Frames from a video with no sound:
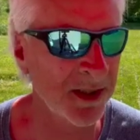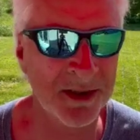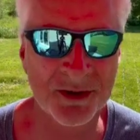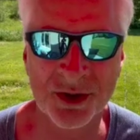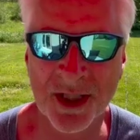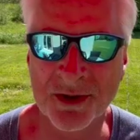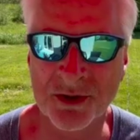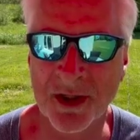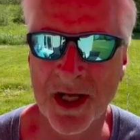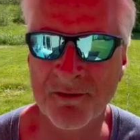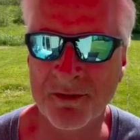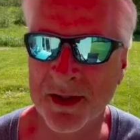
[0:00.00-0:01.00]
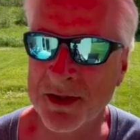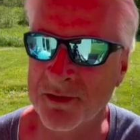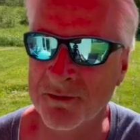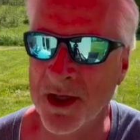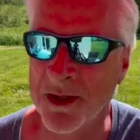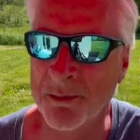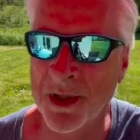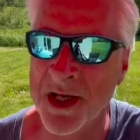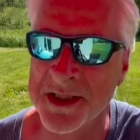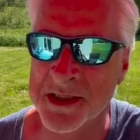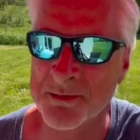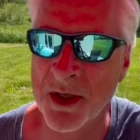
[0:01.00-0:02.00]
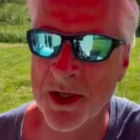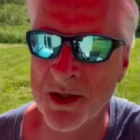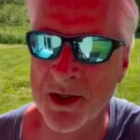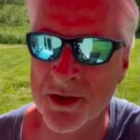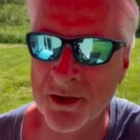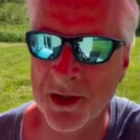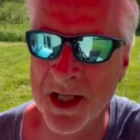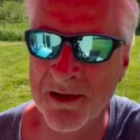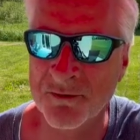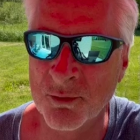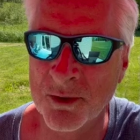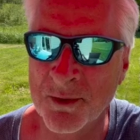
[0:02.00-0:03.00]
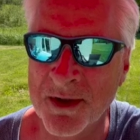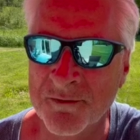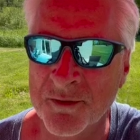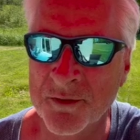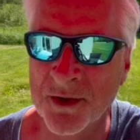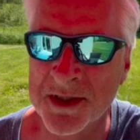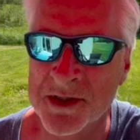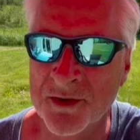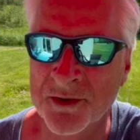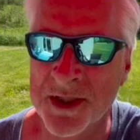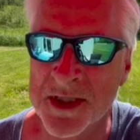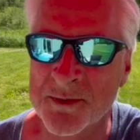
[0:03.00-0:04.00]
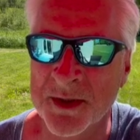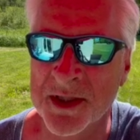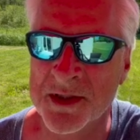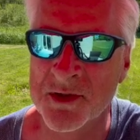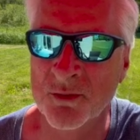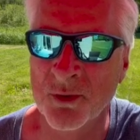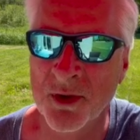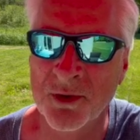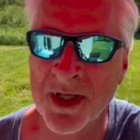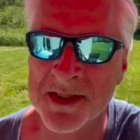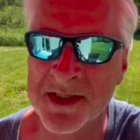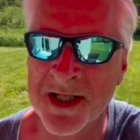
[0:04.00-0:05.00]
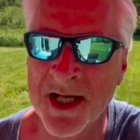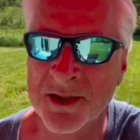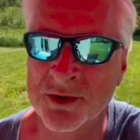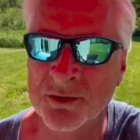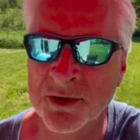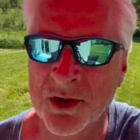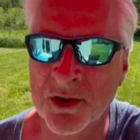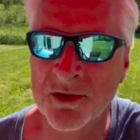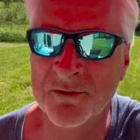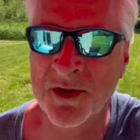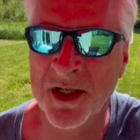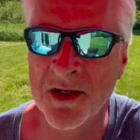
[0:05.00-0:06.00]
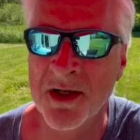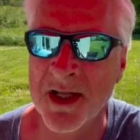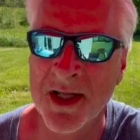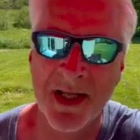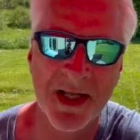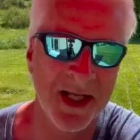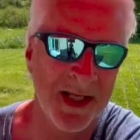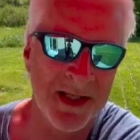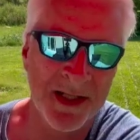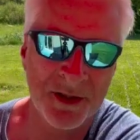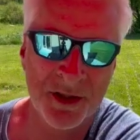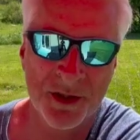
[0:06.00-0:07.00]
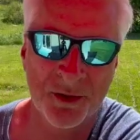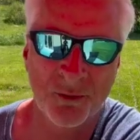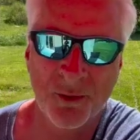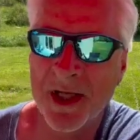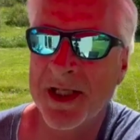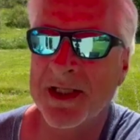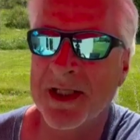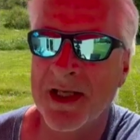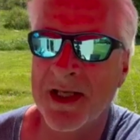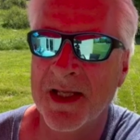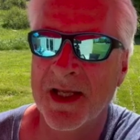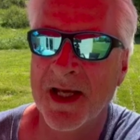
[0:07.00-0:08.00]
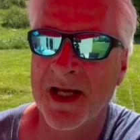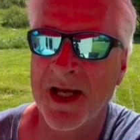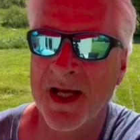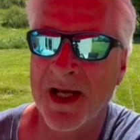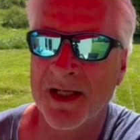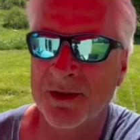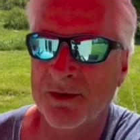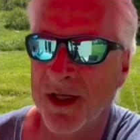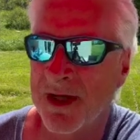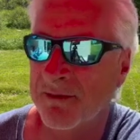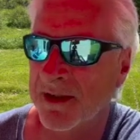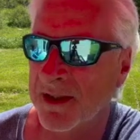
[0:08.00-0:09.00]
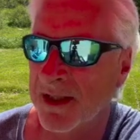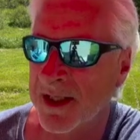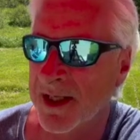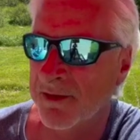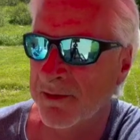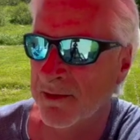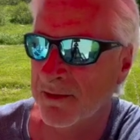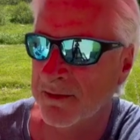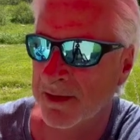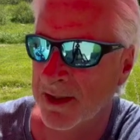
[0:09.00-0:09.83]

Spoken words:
check traffic. You've got a blind spot on your left where Renfrew Chrysler is, because the road has a natural curve there, and then to your right you have another